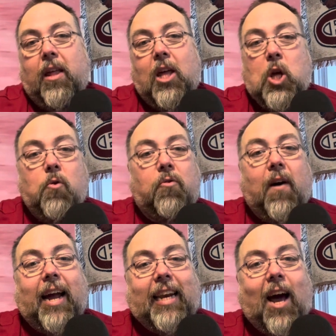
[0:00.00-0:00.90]
you
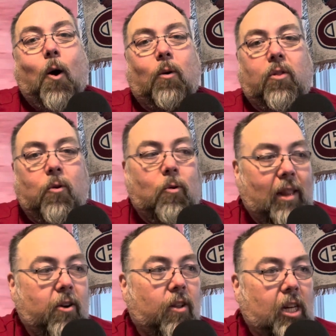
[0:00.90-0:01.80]
find out through
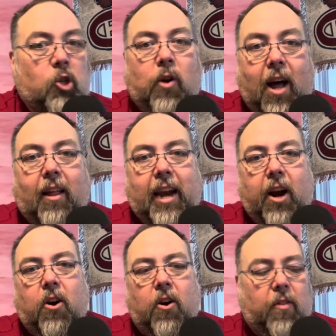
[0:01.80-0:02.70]
literally trial and
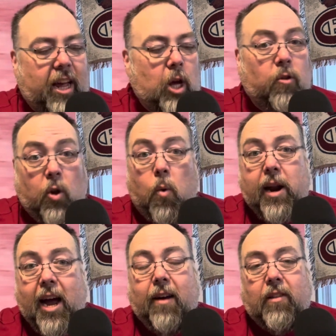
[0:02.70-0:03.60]
error that you don't
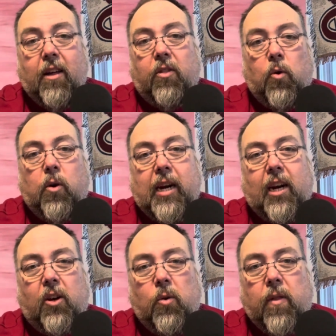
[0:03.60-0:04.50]
have the authority to
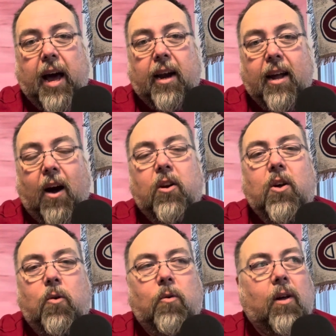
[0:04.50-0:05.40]
do that. How do
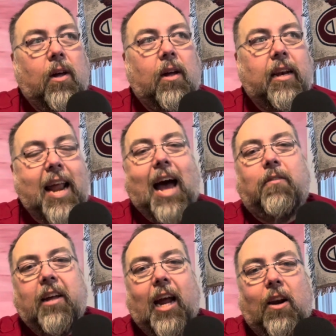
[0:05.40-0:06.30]
you
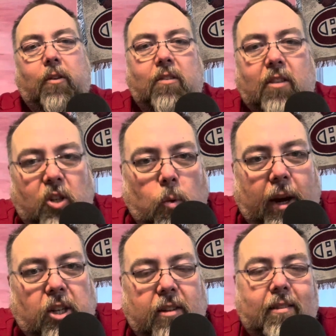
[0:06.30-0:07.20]
navigate through
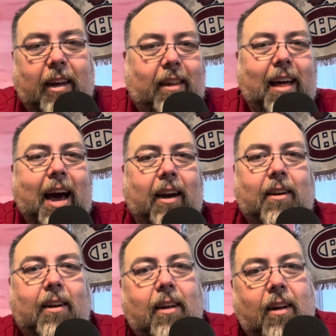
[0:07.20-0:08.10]
situations like that?
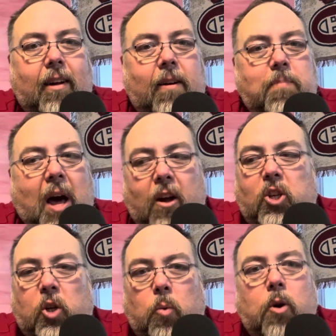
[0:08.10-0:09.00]
How does
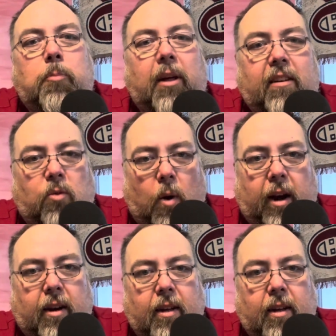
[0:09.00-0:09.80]
your workplace run